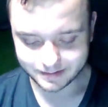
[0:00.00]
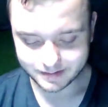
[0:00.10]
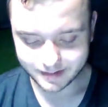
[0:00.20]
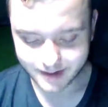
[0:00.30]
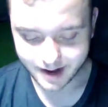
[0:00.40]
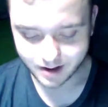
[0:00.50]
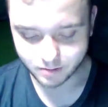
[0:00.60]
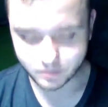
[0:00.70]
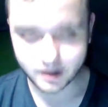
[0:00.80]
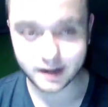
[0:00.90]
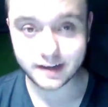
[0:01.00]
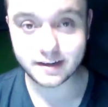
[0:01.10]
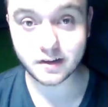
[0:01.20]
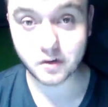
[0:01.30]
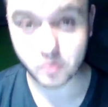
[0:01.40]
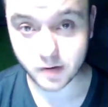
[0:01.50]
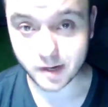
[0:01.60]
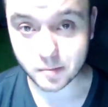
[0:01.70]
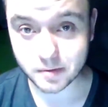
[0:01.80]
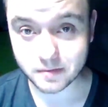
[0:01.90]
Now we're going to get to The
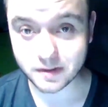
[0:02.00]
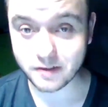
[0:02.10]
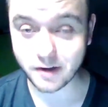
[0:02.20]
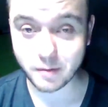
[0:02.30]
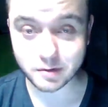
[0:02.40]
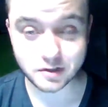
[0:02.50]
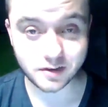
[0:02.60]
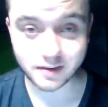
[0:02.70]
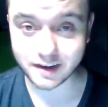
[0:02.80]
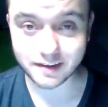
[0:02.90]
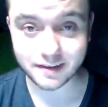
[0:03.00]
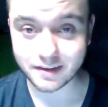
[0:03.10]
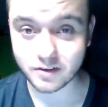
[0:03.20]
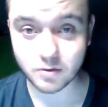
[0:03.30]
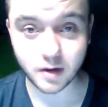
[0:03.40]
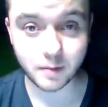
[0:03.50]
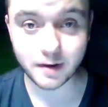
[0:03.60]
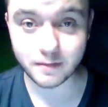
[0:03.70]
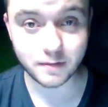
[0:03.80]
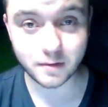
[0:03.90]
Creep. The Creep was just, like I said, this
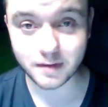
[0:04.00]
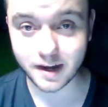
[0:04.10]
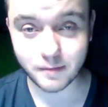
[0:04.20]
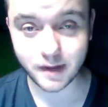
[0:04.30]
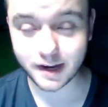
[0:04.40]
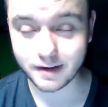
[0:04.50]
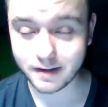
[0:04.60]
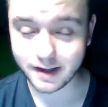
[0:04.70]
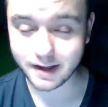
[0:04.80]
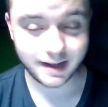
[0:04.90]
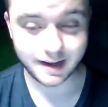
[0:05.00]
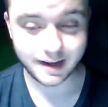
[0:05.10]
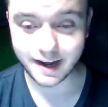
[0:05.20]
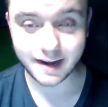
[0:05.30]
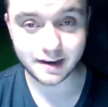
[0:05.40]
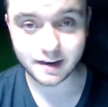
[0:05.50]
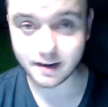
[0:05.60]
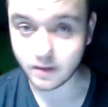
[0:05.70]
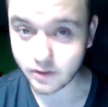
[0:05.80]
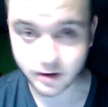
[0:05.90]
20-minute film that I made. and
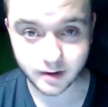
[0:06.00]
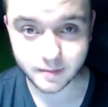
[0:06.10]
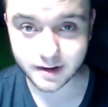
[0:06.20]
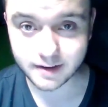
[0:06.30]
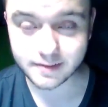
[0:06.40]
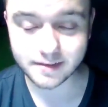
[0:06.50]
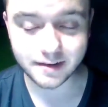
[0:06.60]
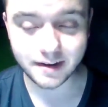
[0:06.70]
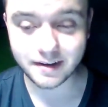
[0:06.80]
edited in 30 minutes.